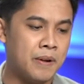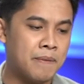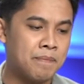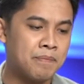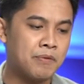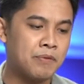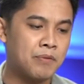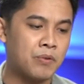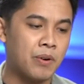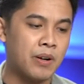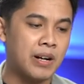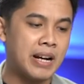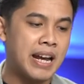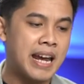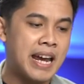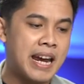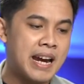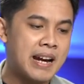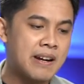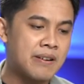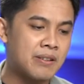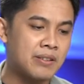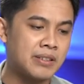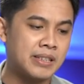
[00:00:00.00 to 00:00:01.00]
for
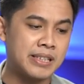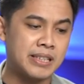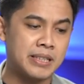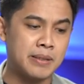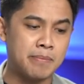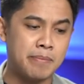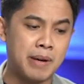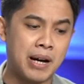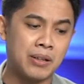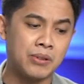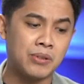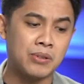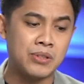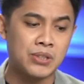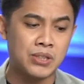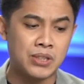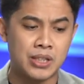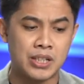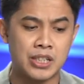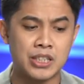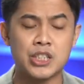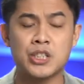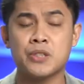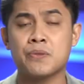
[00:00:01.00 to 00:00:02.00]
Herod is about to
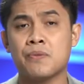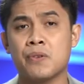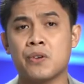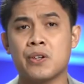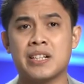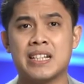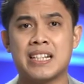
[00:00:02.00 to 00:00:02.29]
search for